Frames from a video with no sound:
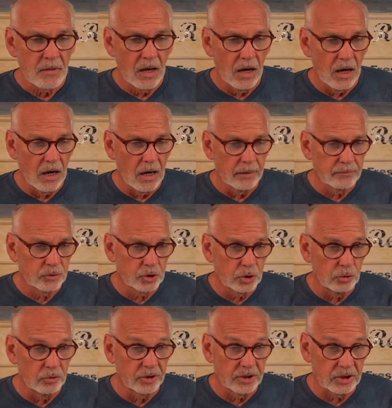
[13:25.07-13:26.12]
to
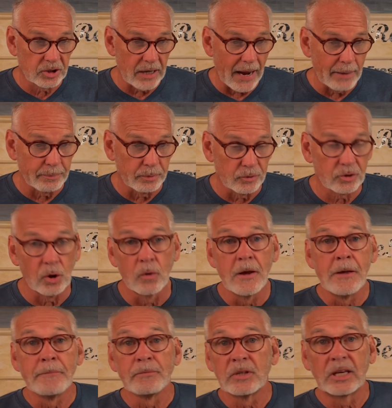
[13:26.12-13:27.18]
the disciples. So
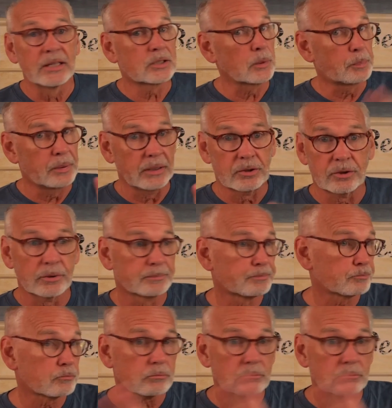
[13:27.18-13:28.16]
get the picture.